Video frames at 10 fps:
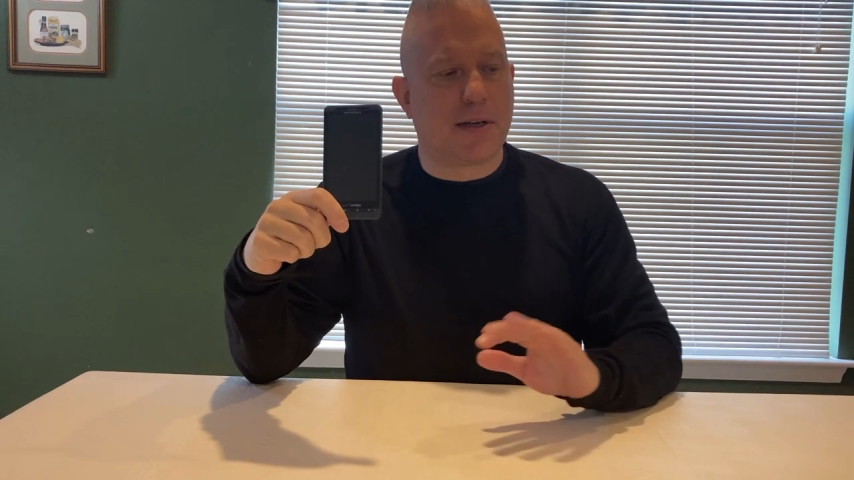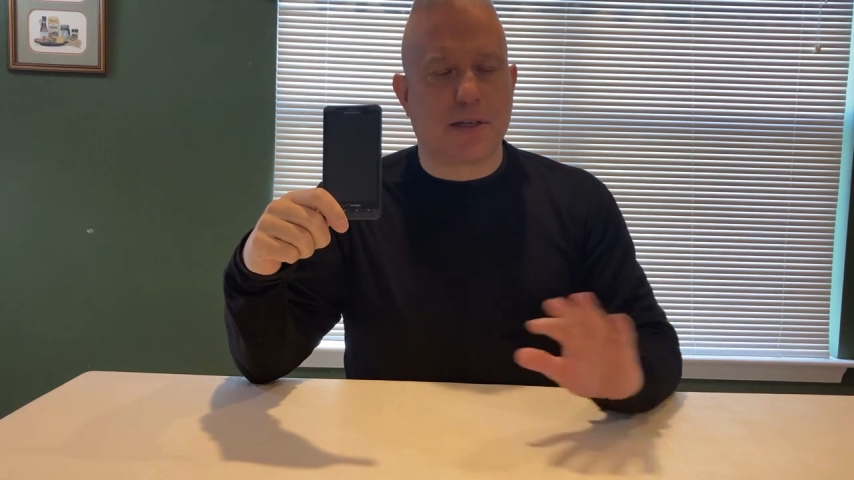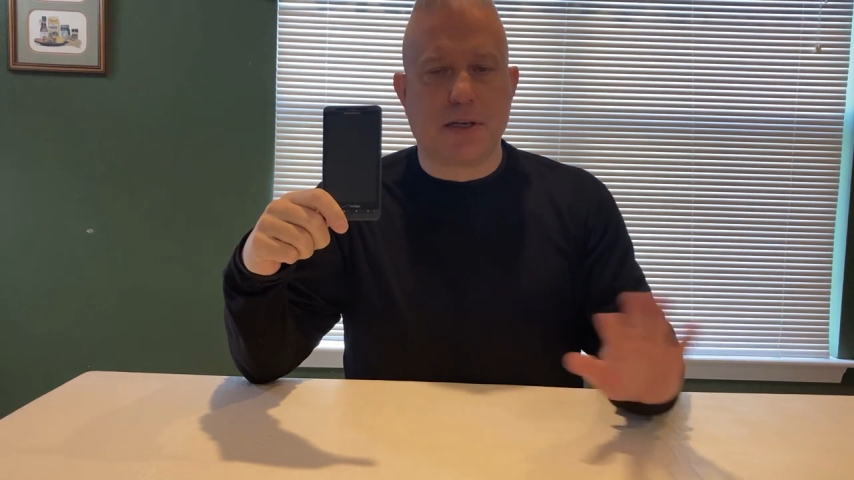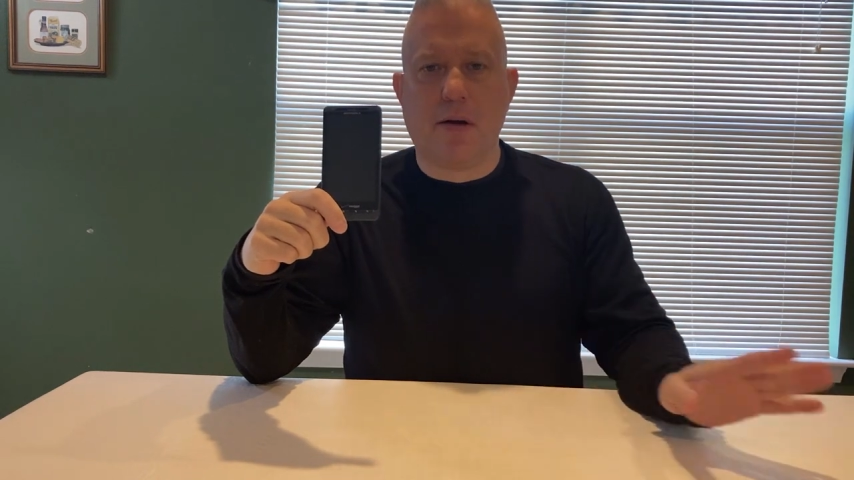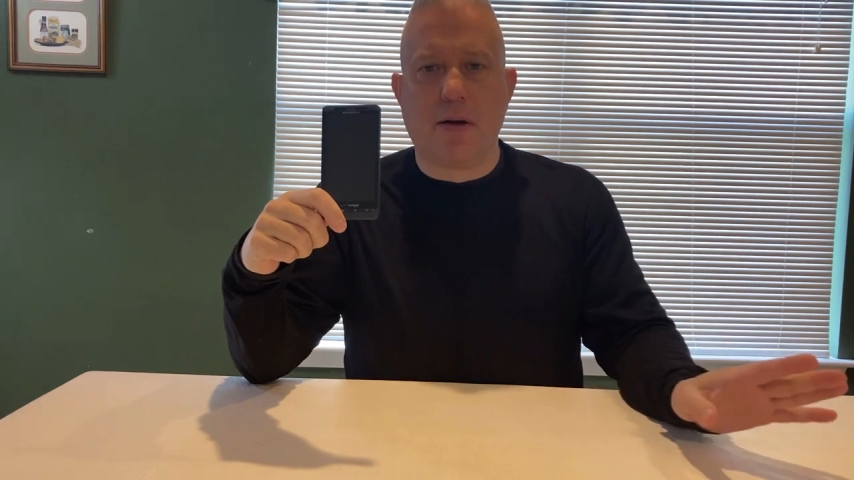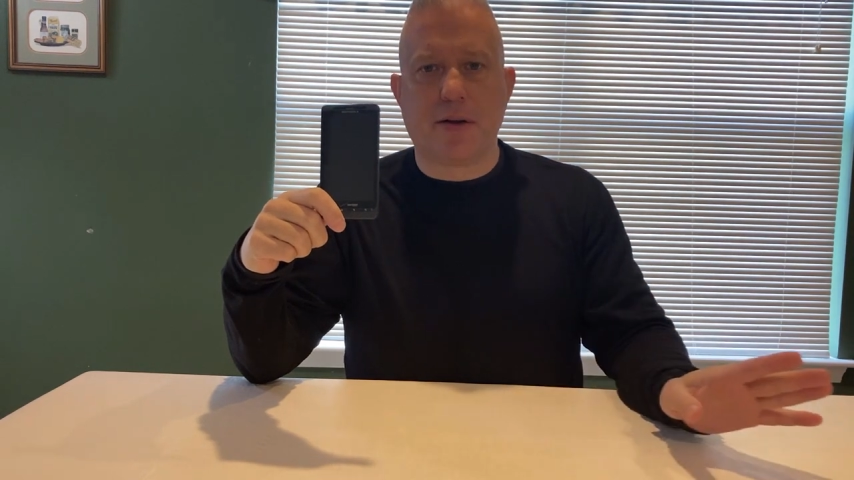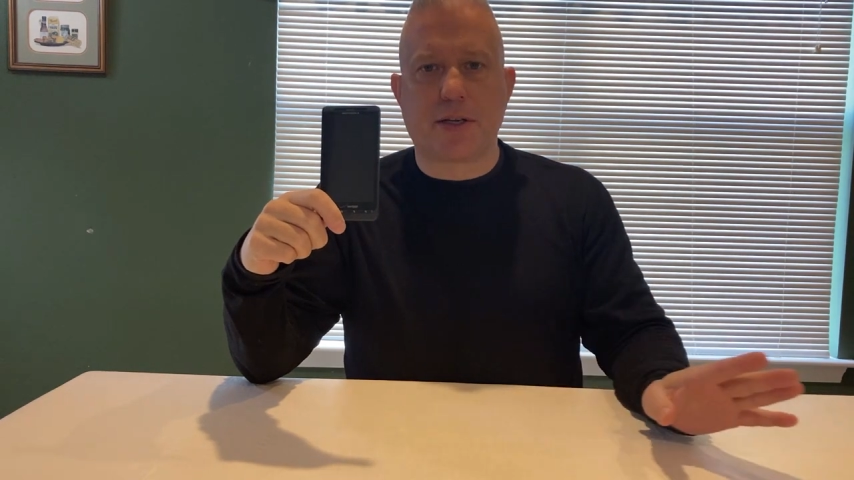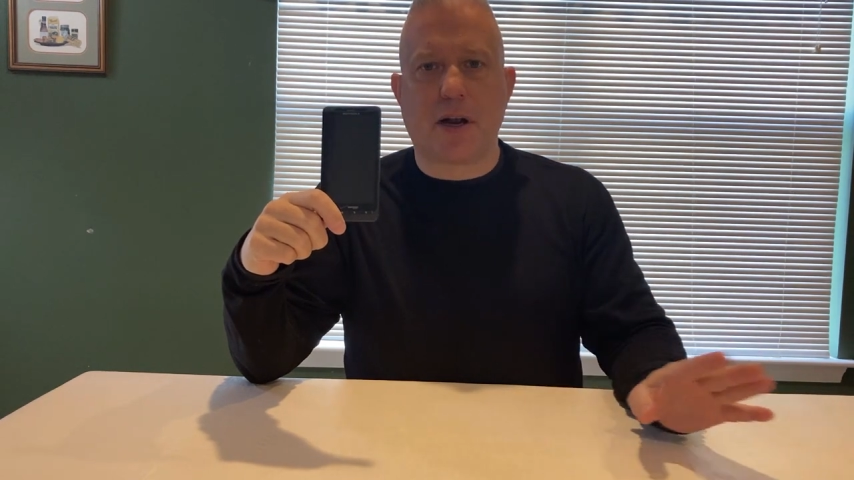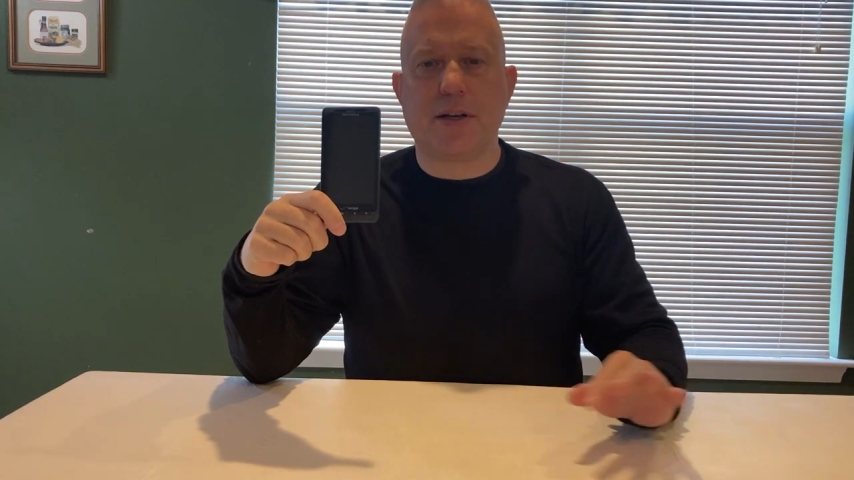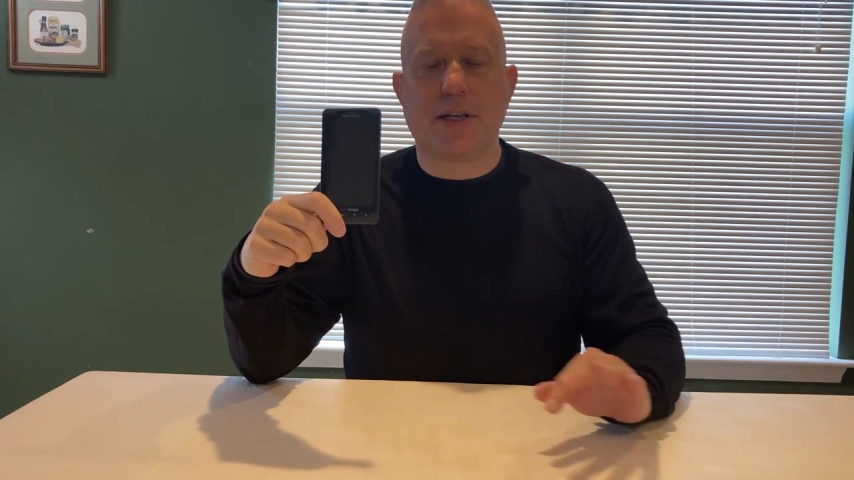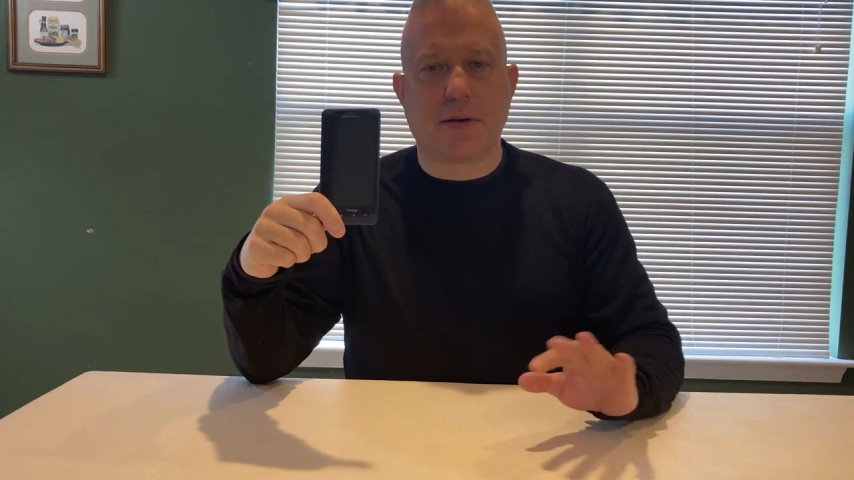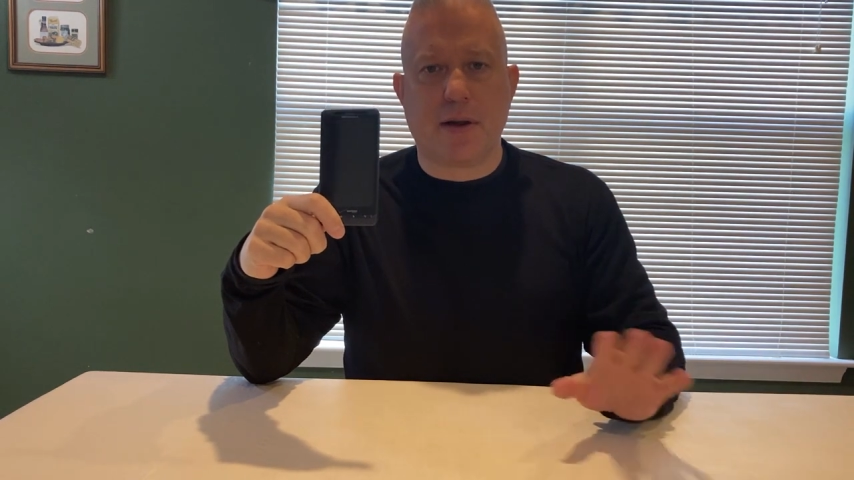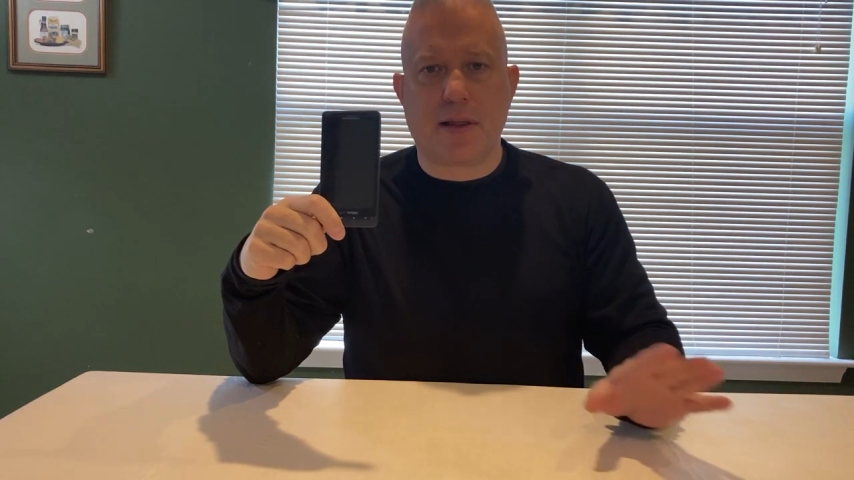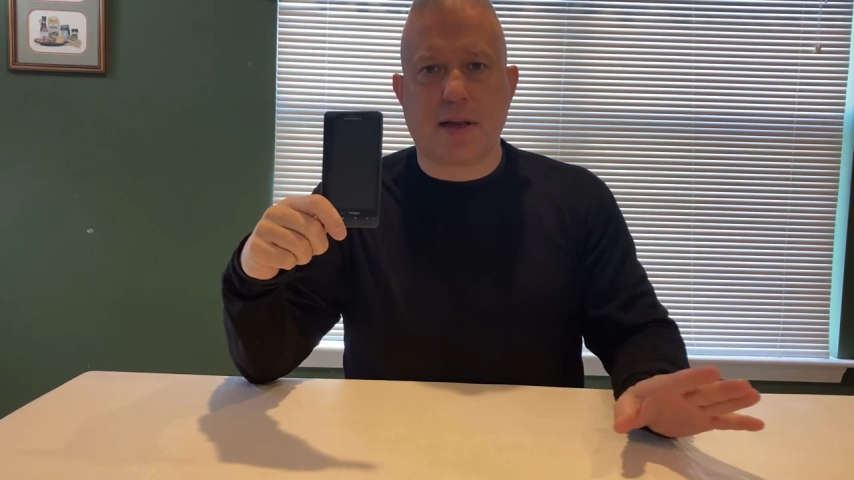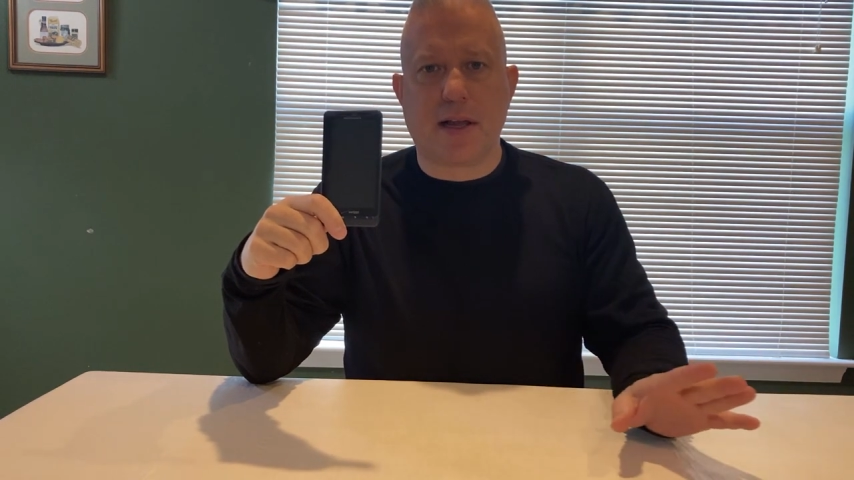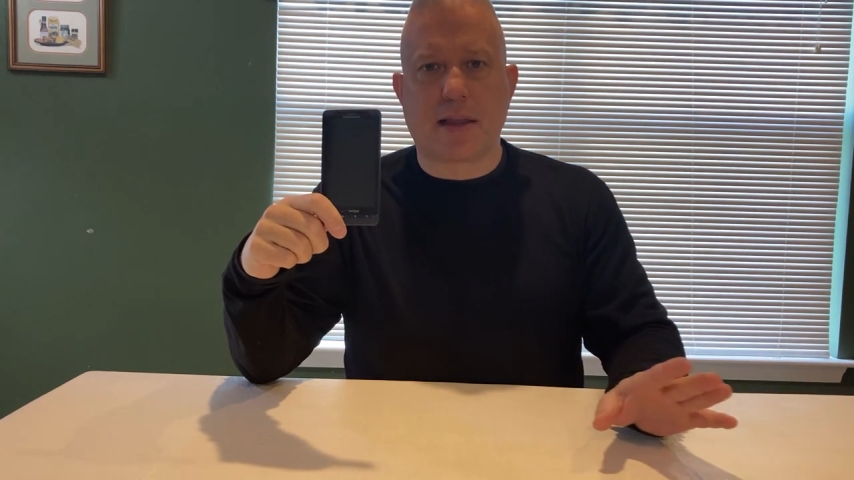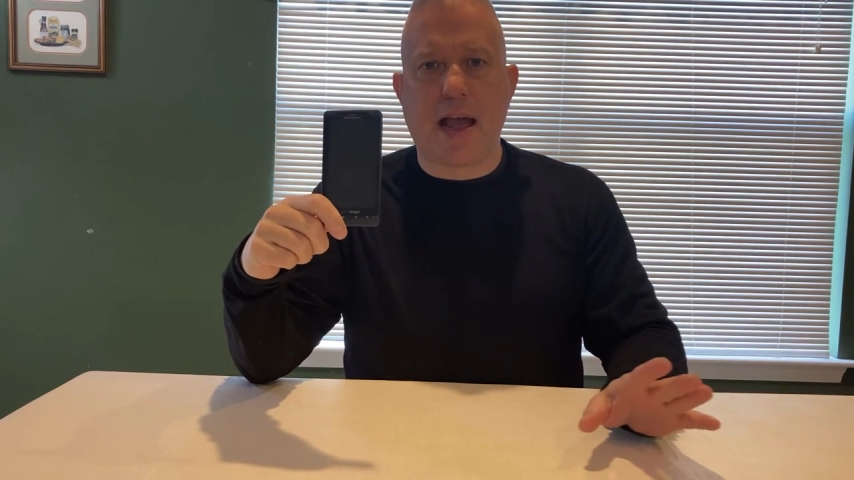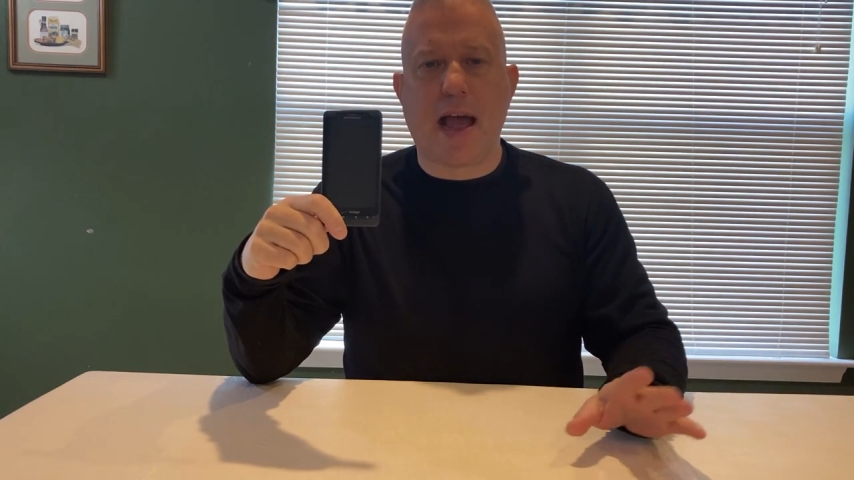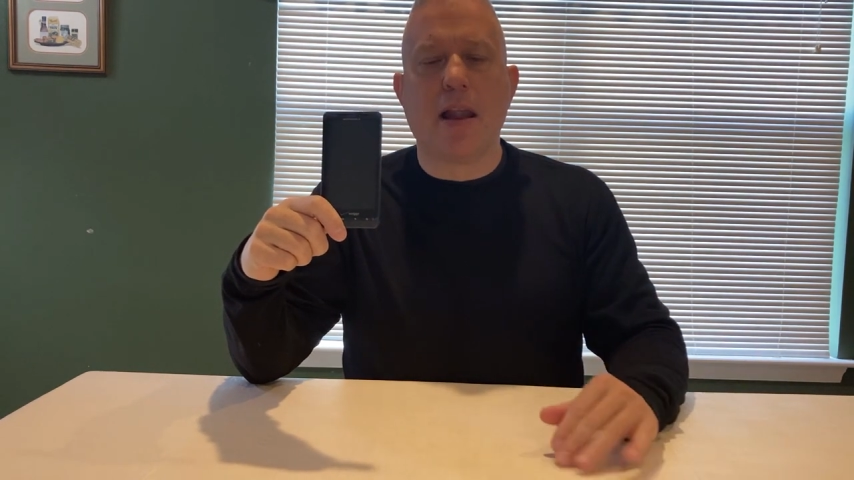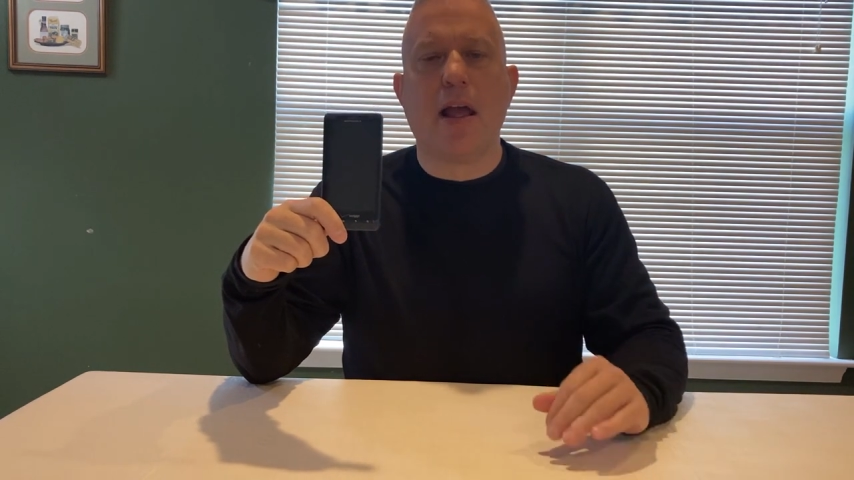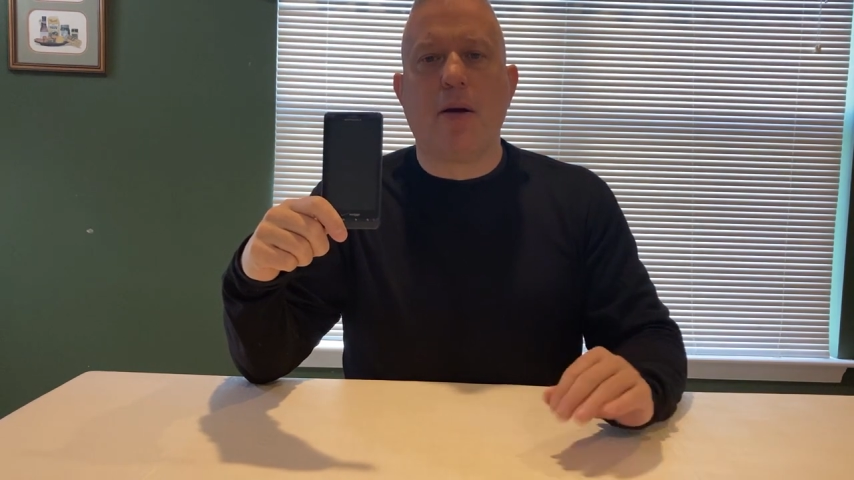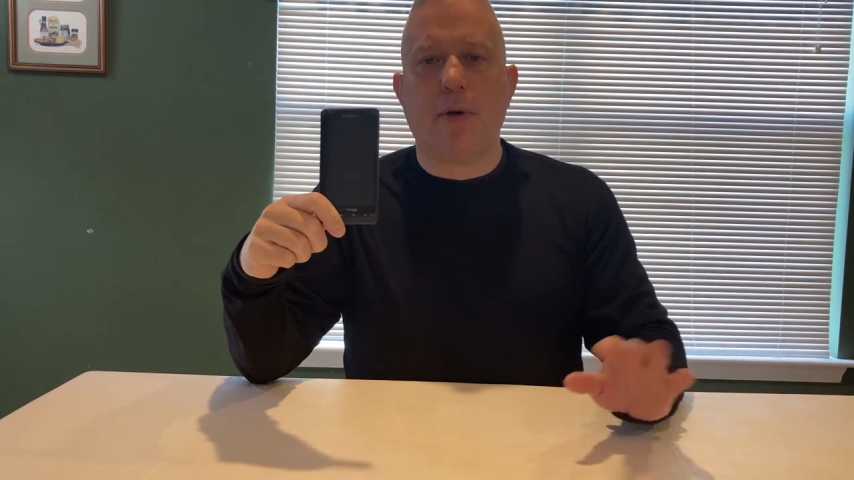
there's no other charges or anything like that.